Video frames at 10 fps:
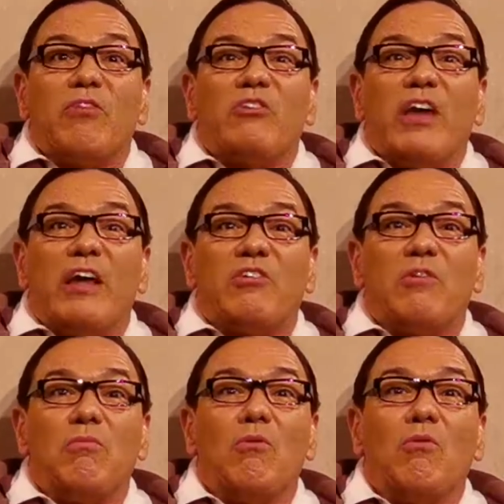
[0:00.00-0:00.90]
the Data
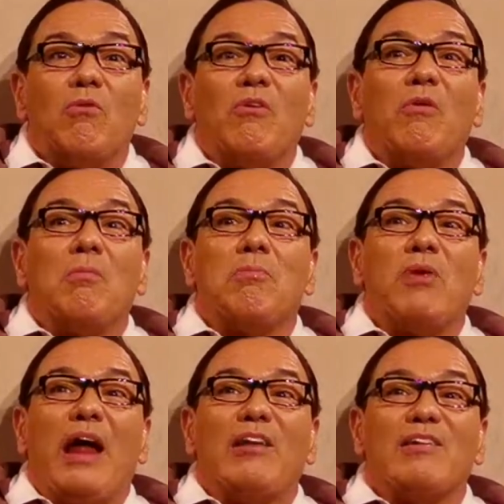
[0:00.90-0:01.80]
walnut
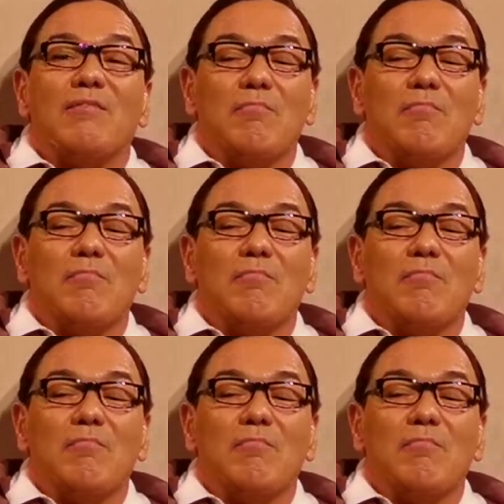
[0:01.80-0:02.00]
bread.